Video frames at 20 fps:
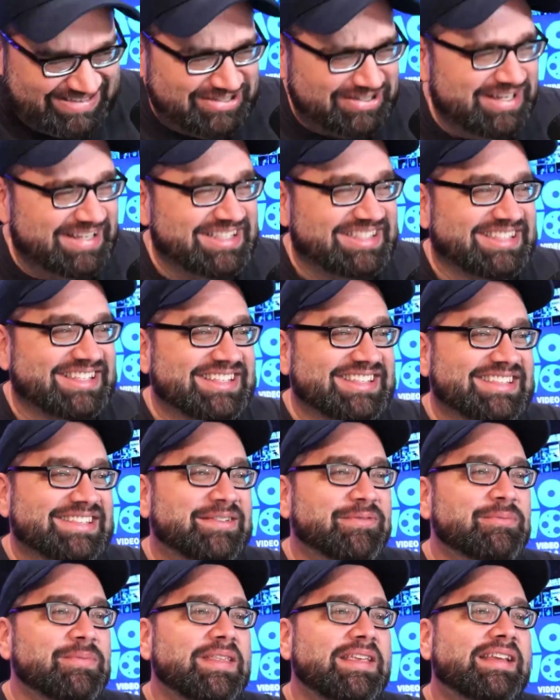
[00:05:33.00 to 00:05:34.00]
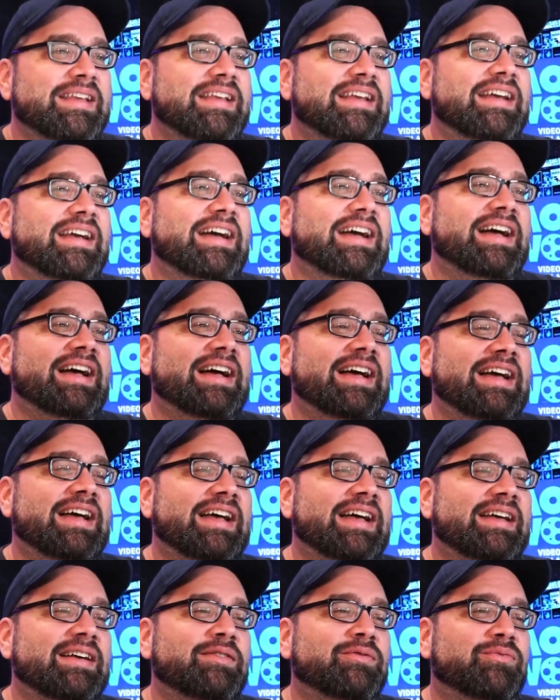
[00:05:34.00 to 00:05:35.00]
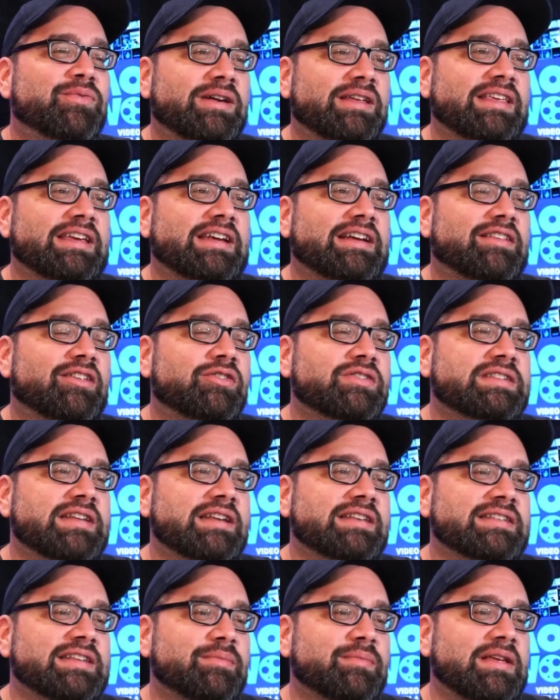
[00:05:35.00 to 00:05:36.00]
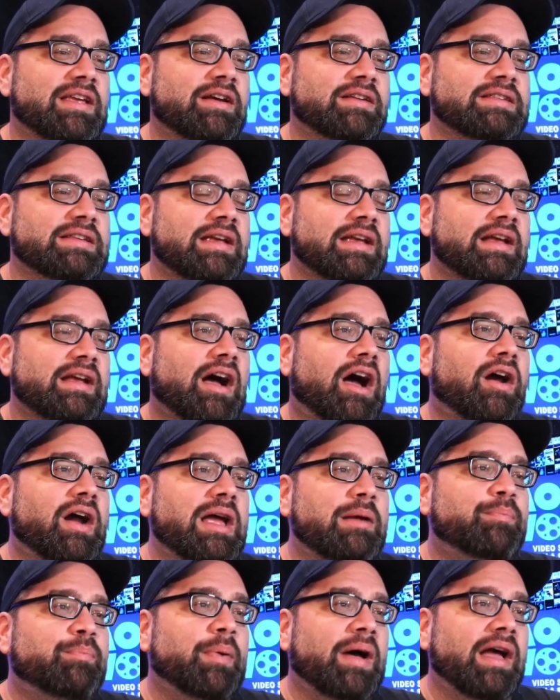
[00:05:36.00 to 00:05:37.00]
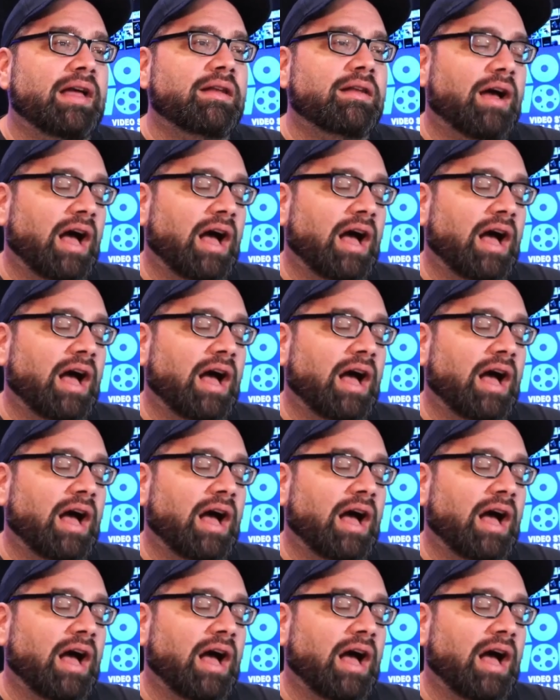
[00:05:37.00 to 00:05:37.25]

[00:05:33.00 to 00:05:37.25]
Jesus. Really close to something else. All right, but